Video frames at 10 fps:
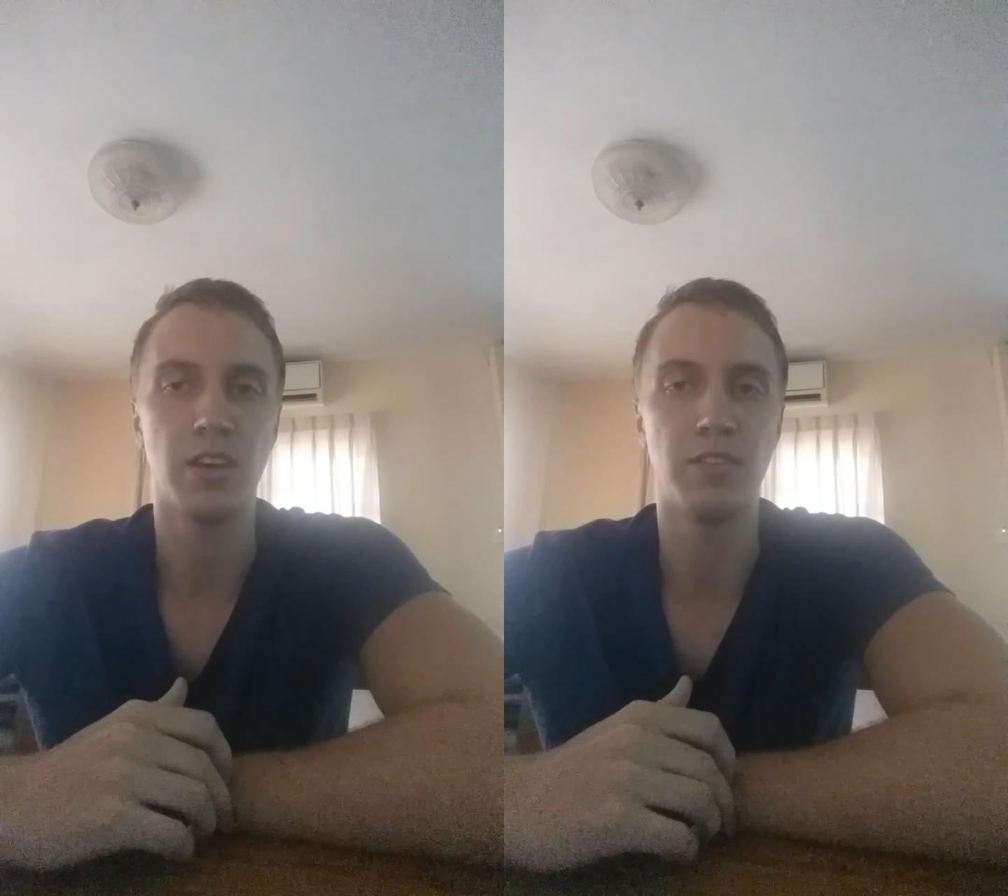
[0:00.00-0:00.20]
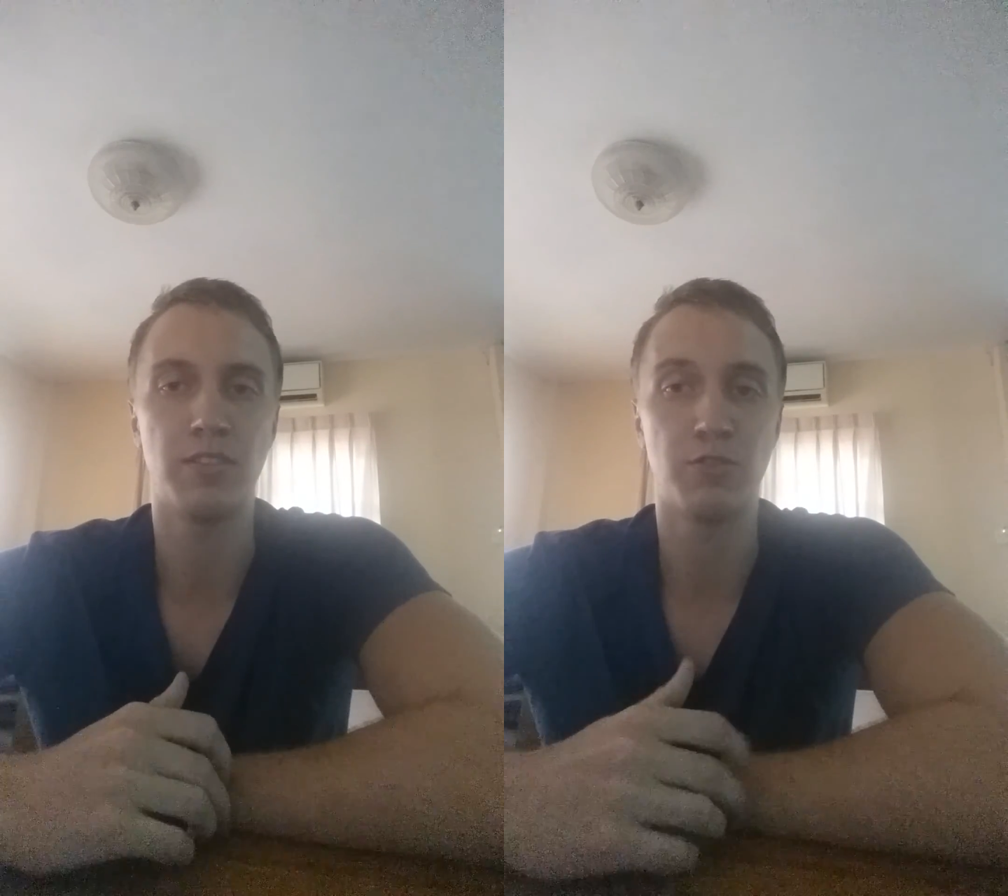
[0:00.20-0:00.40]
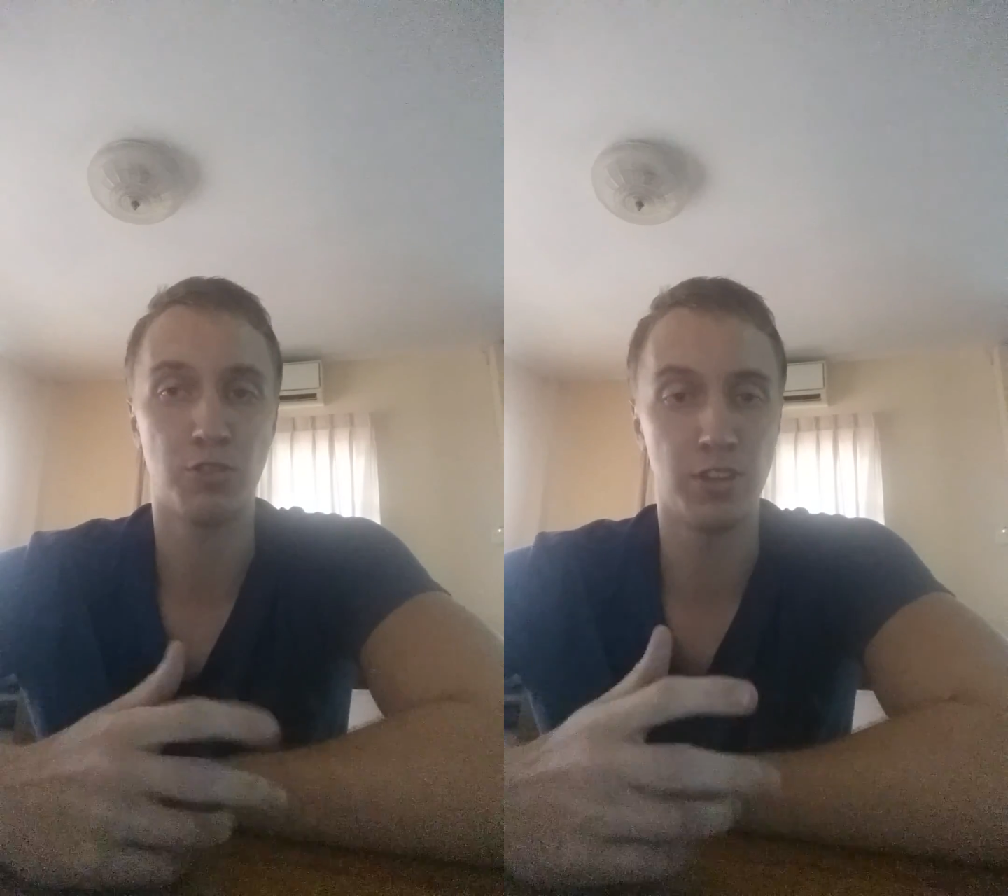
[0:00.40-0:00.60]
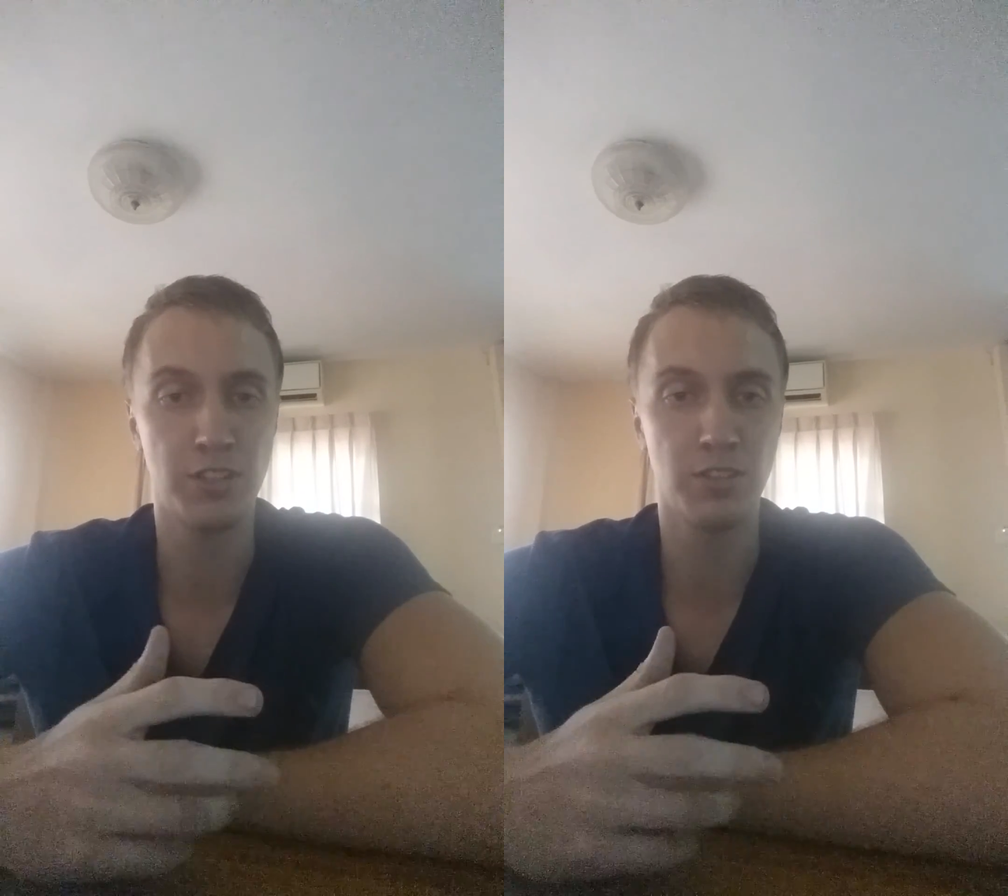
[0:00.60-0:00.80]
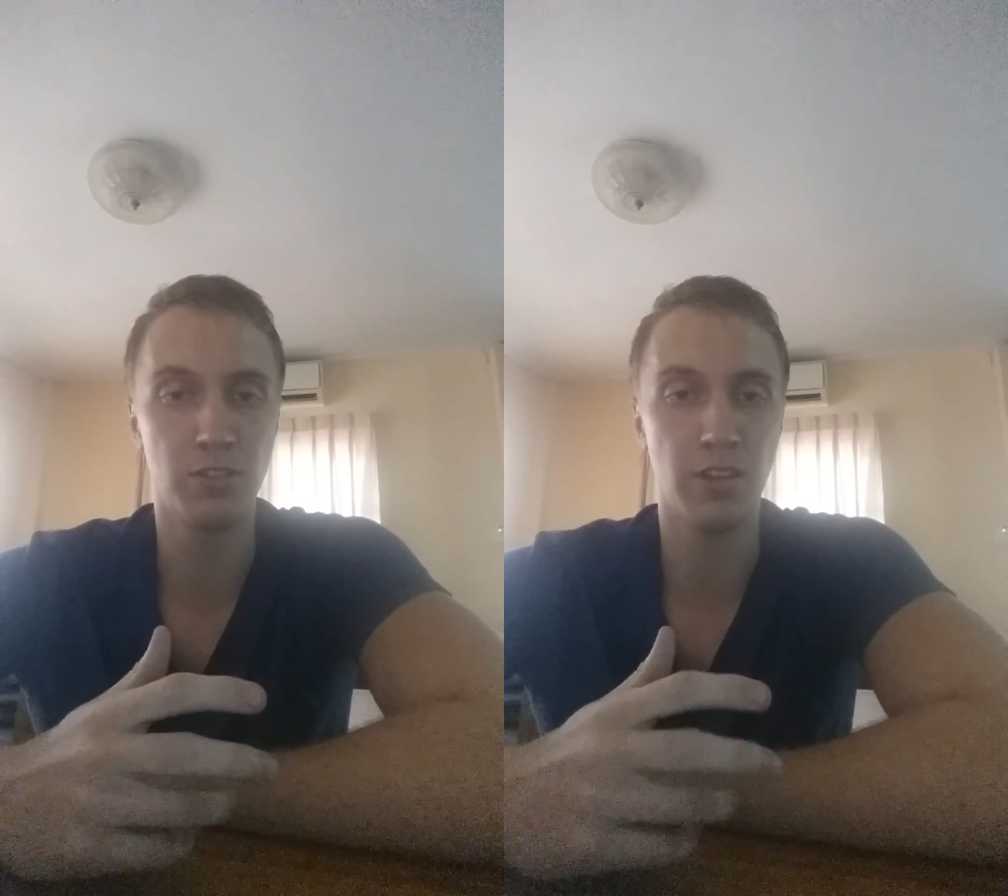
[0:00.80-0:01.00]
is
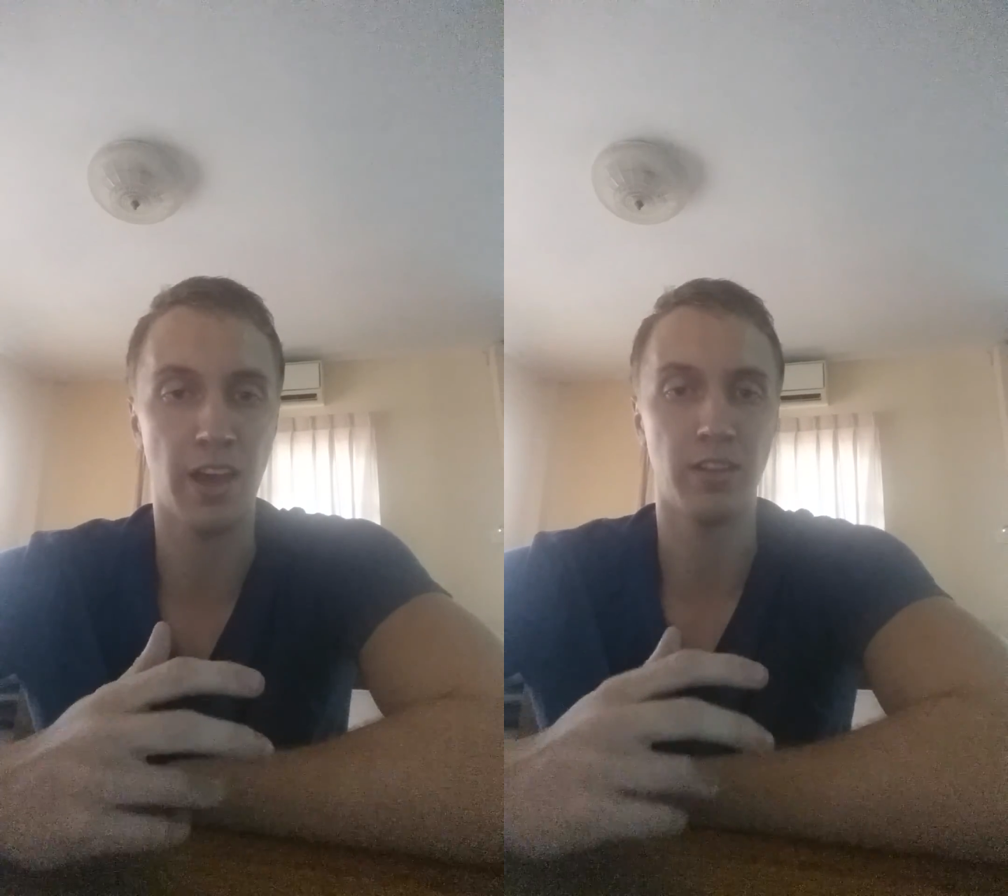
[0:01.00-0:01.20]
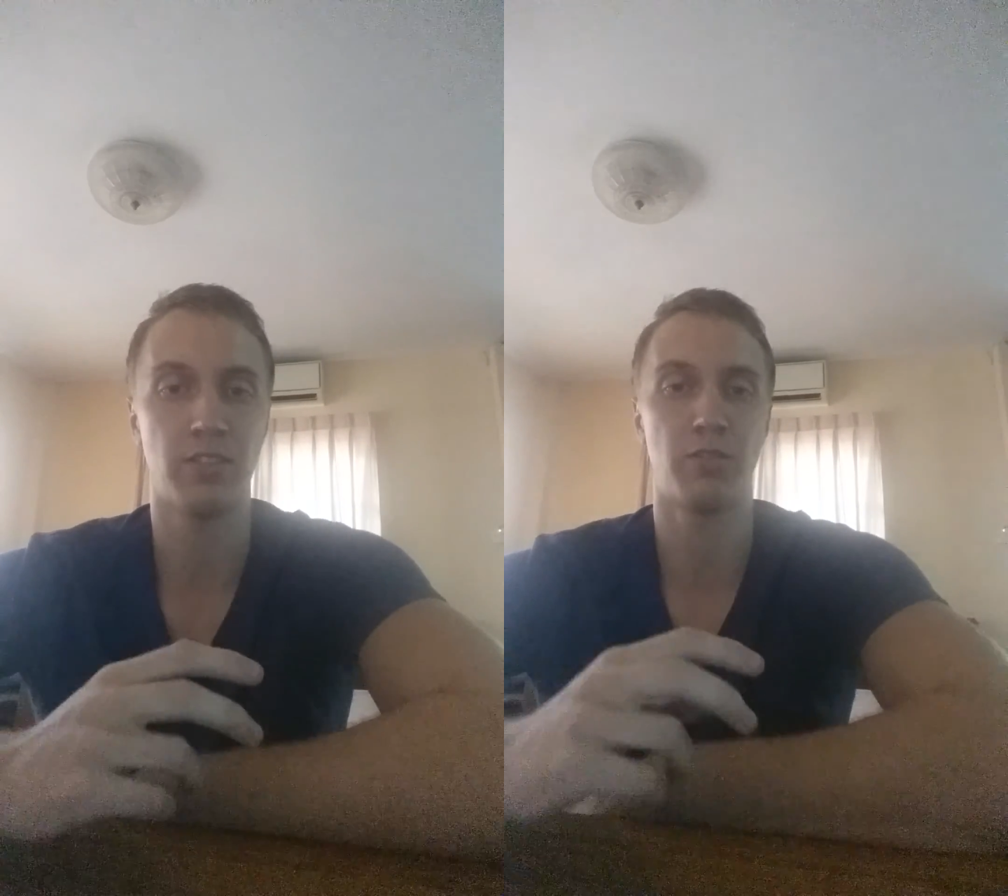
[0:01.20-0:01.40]
traditional and